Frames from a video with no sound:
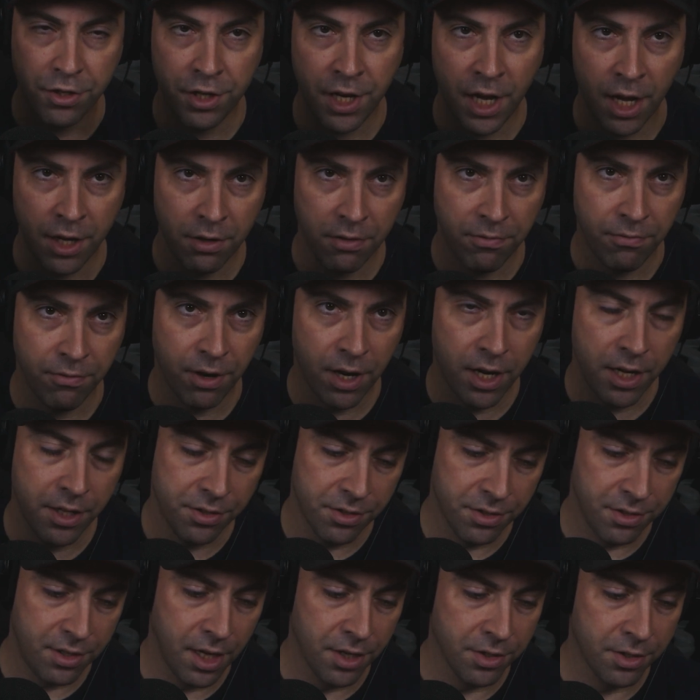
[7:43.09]
Tell your
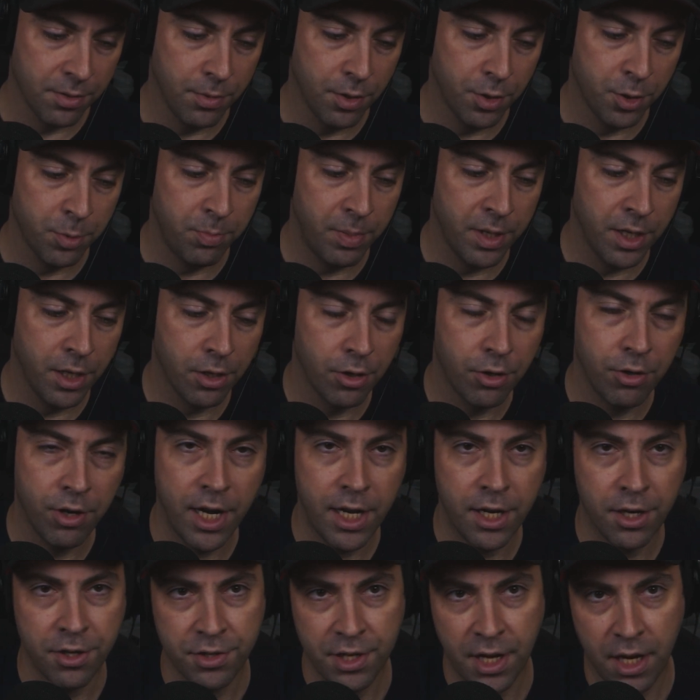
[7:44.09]
friends, tell some of those bigger
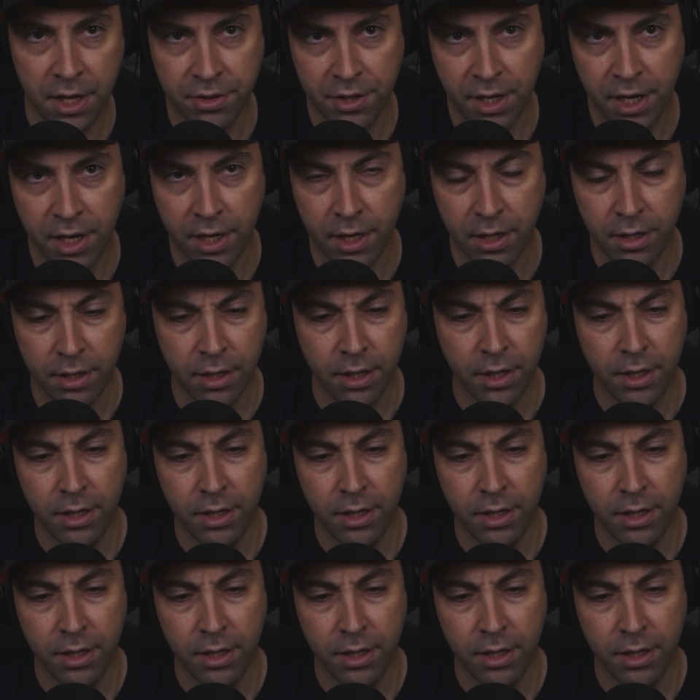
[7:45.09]
creators out there,